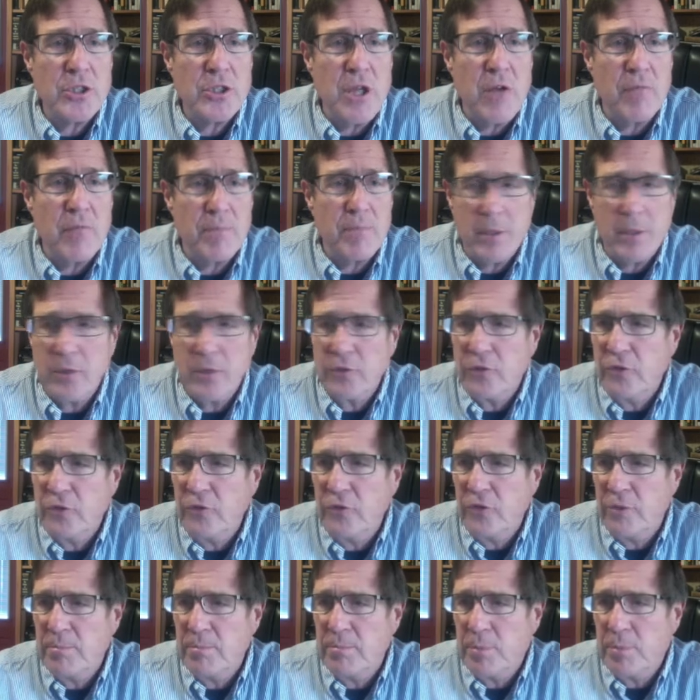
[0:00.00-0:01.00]
of
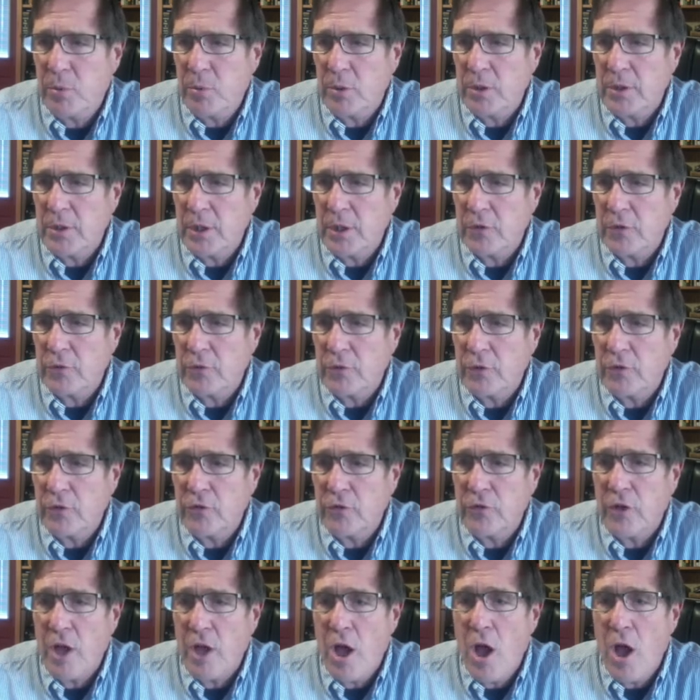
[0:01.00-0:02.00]
persons' important
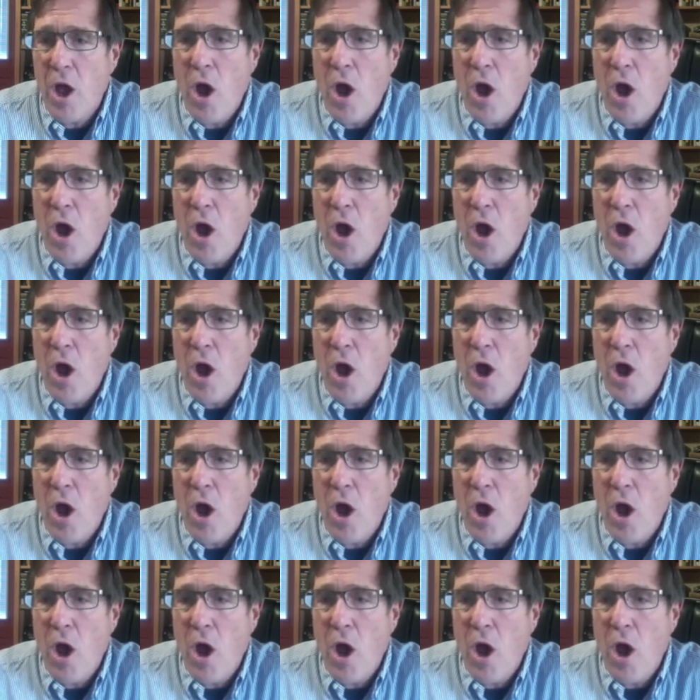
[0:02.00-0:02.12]
interests